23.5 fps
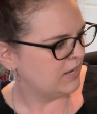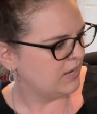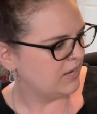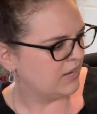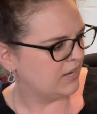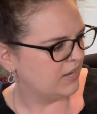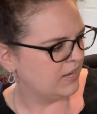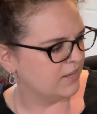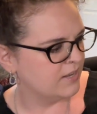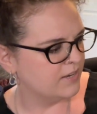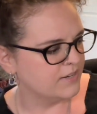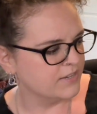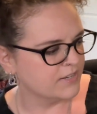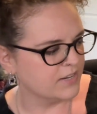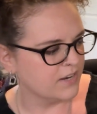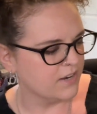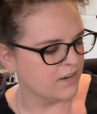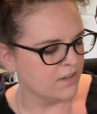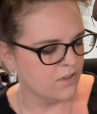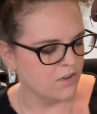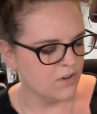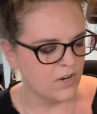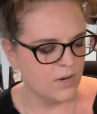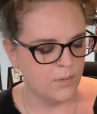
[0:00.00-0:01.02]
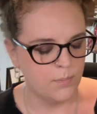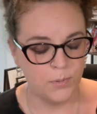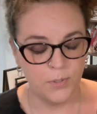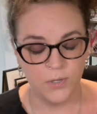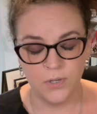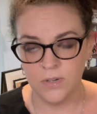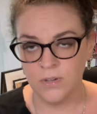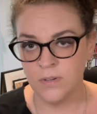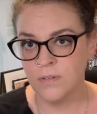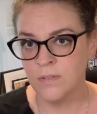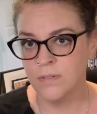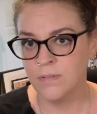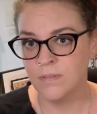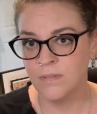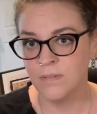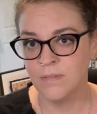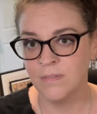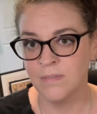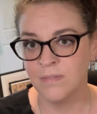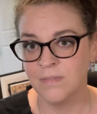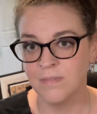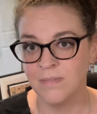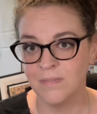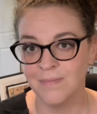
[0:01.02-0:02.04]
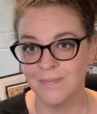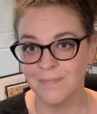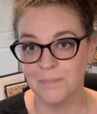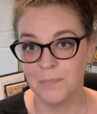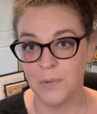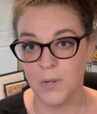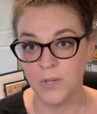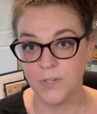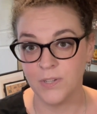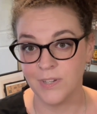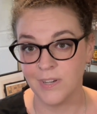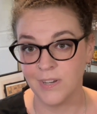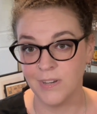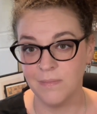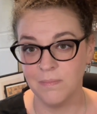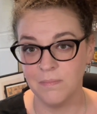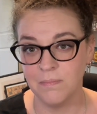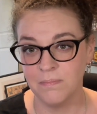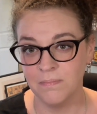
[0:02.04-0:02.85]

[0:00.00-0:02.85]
and get another couple balls deep.